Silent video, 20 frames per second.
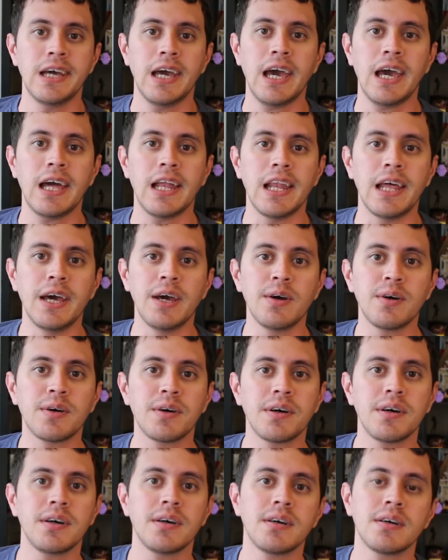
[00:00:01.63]
Hello,
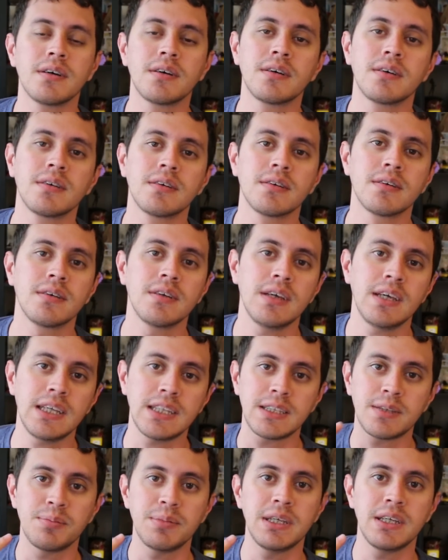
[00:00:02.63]

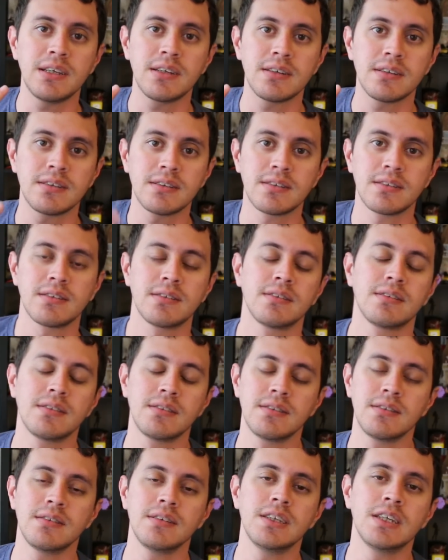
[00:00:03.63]
it's me.
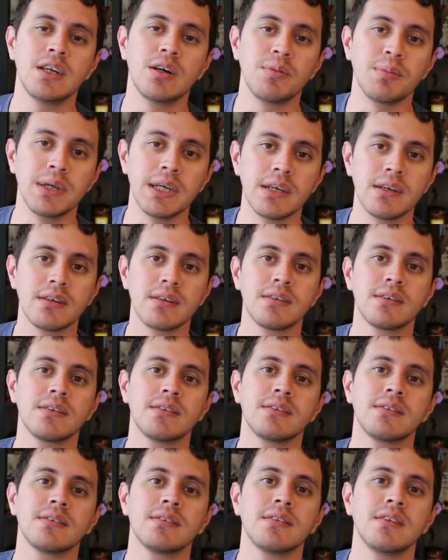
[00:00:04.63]
You know me.
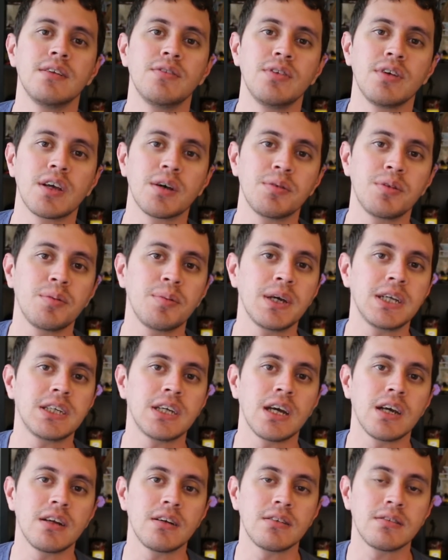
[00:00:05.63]
If you come to my
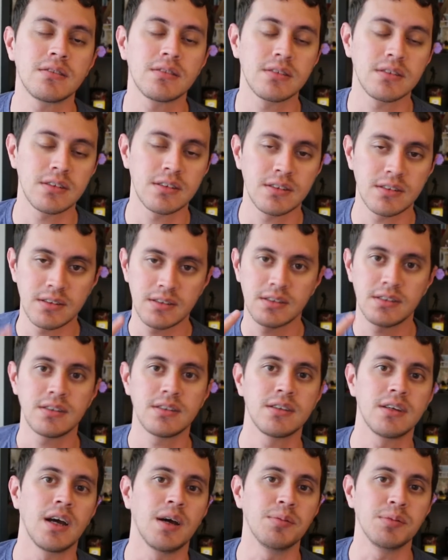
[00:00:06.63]
channel,
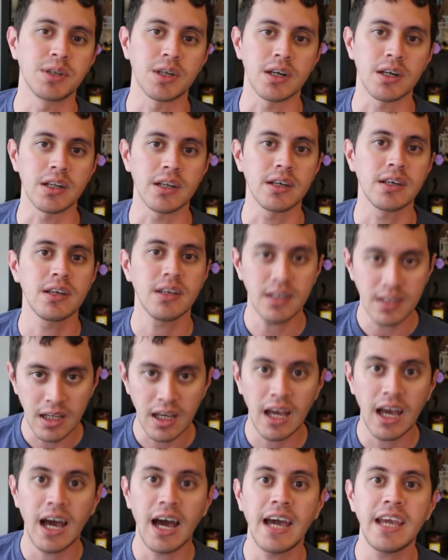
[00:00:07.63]
I'm Charlie.
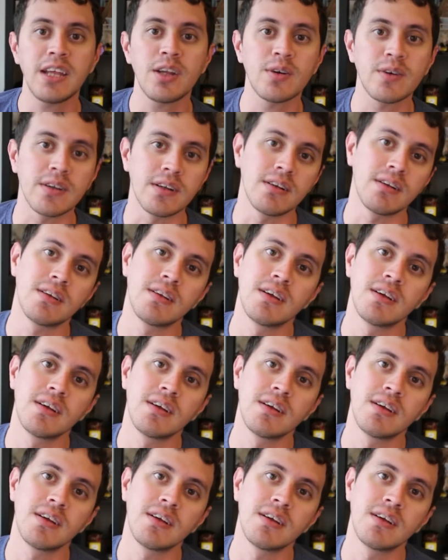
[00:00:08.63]
How you doing?